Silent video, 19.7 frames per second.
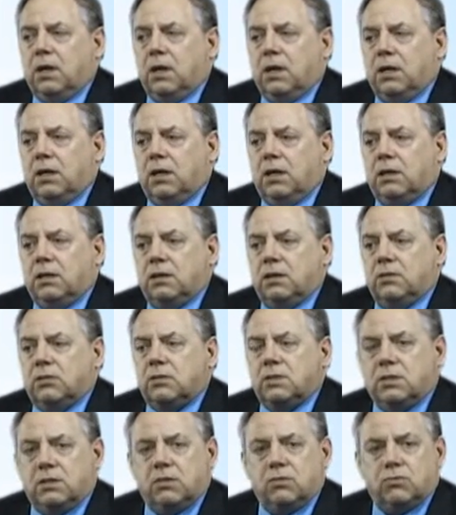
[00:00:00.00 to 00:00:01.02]

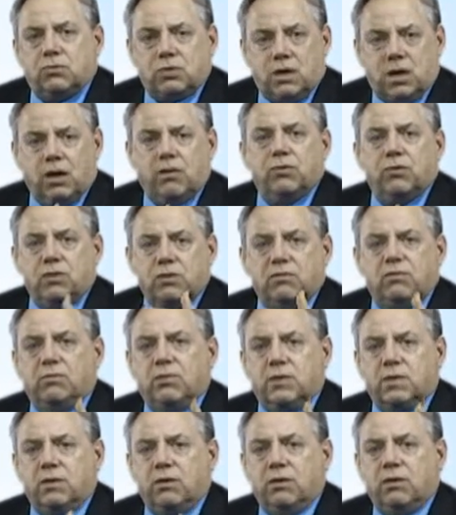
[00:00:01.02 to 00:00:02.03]
There's coverage of
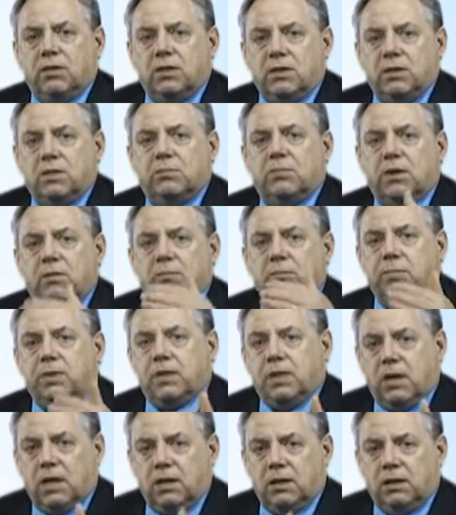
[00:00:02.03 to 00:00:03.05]
material that's above and
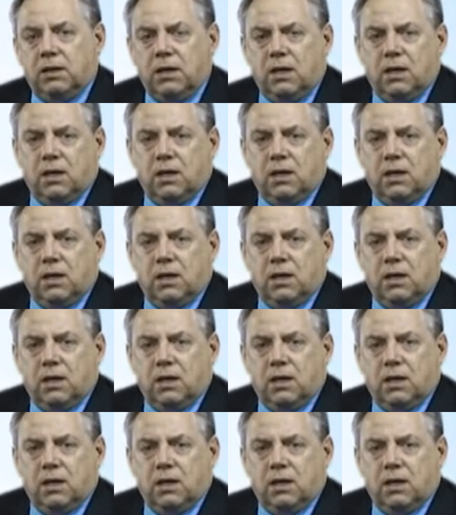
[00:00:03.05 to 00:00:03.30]
beyond